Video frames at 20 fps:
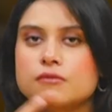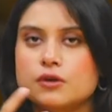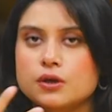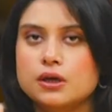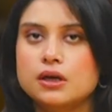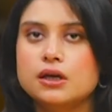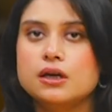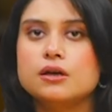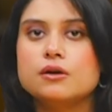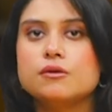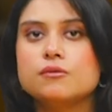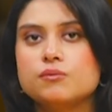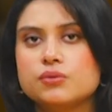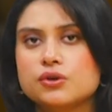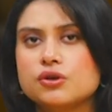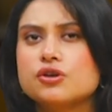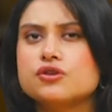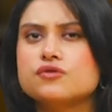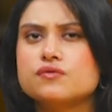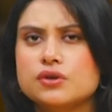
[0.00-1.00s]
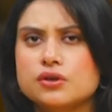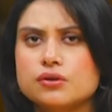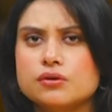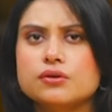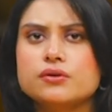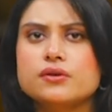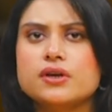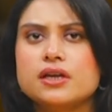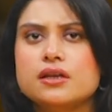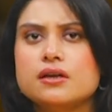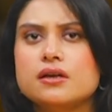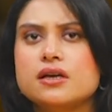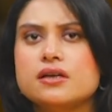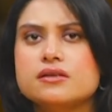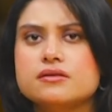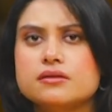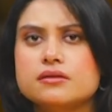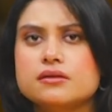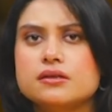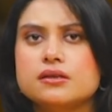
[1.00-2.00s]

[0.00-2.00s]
because we are going to analyze it